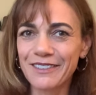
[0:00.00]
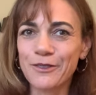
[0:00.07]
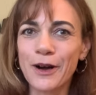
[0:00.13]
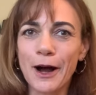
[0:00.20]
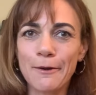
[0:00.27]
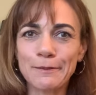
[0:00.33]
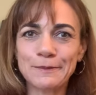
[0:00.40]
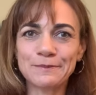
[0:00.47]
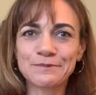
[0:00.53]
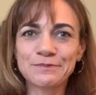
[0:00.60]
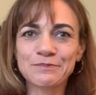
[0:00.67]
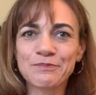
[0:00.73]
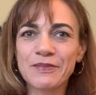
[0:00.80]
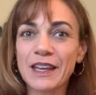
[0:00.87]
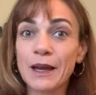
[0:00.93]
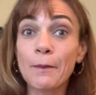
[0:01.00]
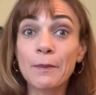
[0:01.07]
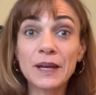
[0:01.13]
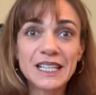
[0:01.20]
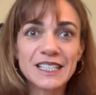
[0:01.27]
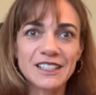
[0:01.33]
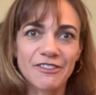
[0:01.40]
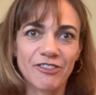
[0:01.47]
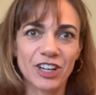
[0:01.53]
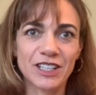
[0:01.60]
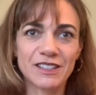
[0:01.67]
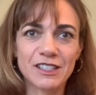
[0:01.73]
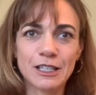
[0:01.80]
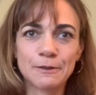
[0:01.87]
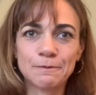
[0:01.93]
Wow, big
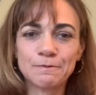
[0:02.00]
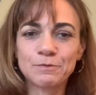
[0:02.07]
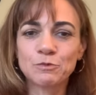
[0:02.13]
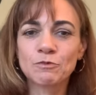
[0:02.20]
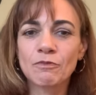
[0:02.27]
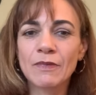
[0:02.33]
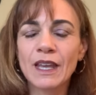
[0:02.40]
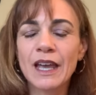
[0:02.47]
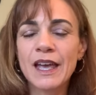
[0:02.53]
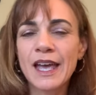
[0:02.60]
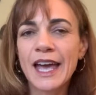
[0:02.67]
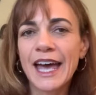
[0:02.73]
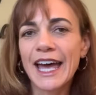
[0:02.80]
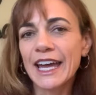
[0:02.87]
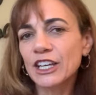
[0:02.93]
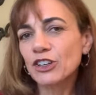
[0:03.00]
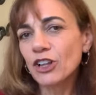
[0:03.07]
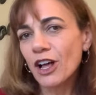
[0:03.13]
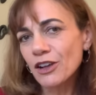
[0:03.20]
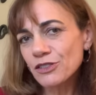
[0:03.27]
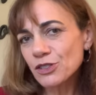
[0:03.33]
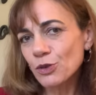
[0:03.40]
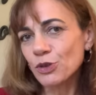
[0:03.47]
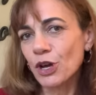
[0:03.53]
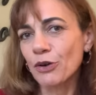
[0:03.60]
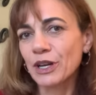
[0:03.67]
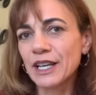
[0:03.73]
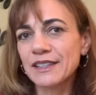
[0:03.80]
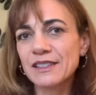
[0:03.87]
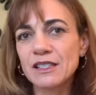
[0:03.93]
difference. And you'll also
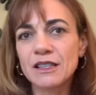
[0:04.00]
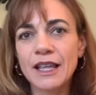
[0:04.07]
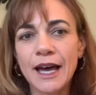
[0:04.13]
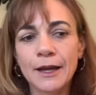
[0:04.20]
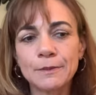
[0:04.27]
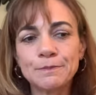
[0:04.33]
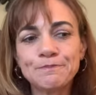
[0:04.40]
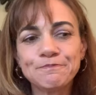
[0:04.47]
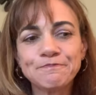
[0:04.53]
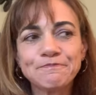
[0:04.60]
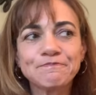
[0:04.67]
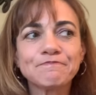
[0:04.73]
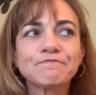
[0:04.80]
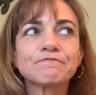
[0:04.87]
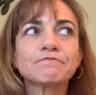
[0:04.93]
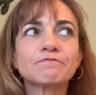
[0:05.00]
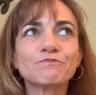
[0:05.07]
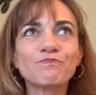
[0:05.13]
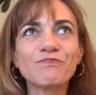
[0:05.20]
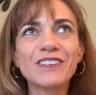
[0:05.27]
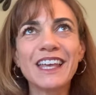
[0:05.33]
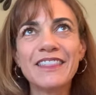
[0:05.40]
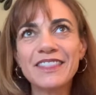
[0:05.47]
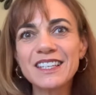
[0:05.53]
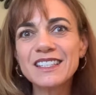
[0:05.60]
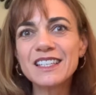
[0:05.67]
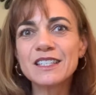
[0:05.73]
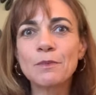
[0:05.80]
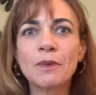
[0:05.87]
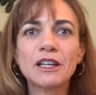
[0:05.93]
notice that this
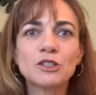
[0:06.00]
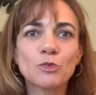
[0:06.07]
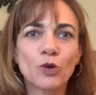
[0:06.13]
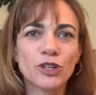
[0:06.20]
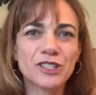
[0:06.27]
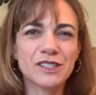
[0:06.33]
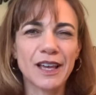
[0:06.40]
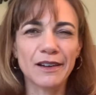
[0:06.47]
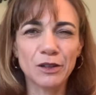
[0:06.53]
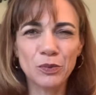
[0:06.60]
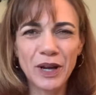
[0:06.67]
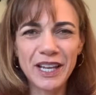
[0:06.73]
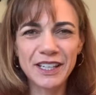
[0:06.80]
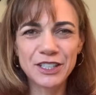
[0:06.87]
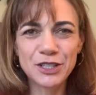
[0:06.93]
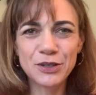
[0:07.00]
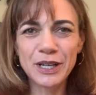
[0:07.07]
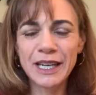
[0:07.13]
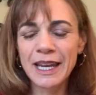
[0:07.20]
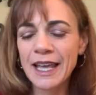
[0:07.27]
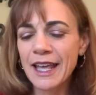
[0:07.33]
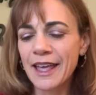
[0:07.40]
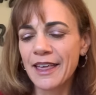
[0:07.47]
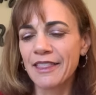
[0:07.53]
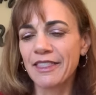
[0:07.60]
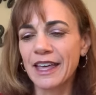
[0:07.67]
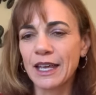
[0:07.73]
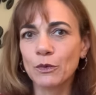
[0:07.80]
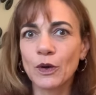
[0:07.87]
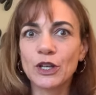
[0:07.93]
is a much more subtle way to do it
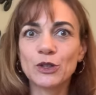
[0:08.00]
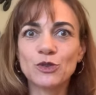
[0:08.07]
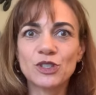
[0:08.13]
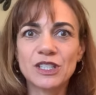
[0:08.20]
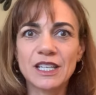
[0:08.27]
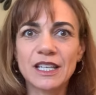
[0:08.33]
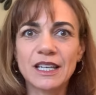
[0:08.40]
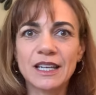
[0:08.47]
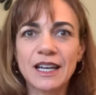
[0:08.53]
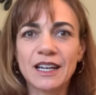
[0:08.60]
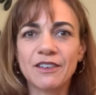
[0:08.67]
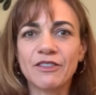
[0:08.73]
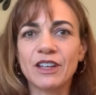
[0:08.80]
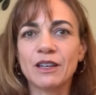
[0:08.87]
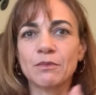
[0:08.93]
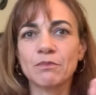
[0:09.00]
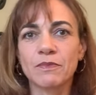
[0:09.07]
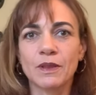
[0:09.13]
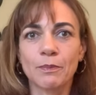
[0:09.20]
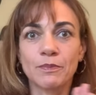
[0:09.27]
than what you see kind of in the